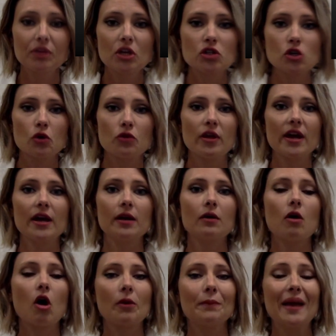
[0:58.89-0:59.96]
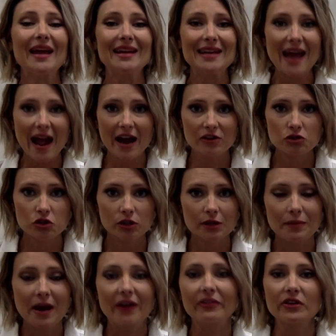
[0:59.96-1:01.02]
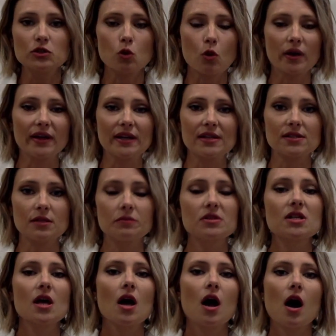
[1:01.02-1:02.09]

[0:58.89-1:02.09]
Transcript: So they are made naturally by these organisms.